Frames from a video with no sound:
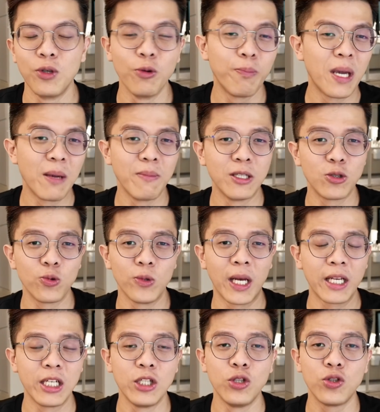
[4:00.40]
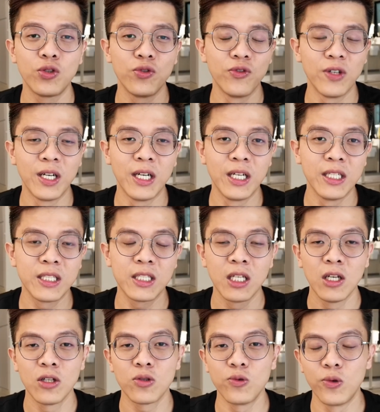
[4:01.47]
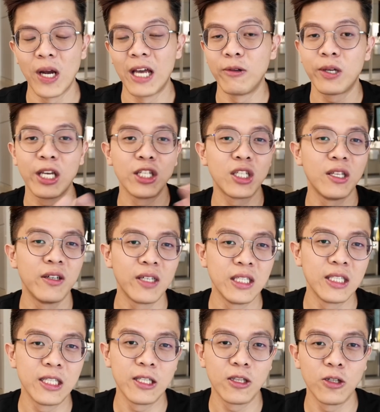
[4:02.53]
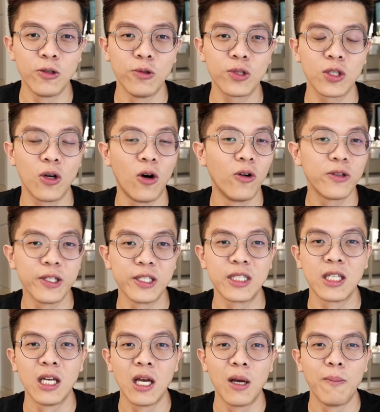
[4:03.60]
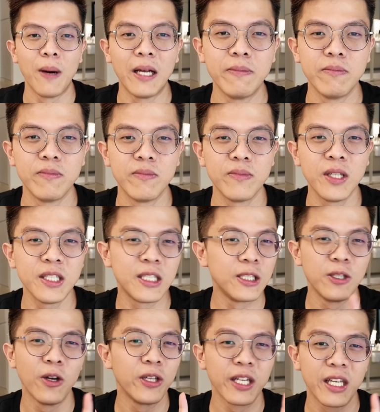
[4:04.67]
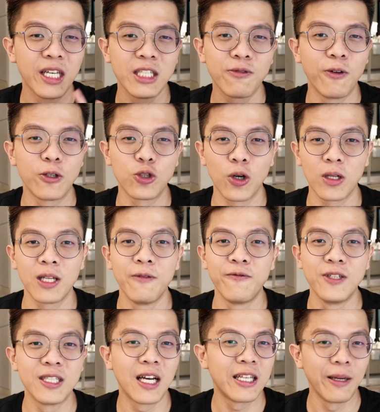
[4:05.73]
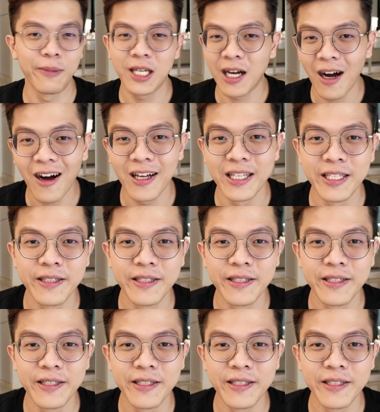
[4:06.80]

bill payments to like insurance, to educational institutes, all this. But this is not the case for Chocolate Visa debit card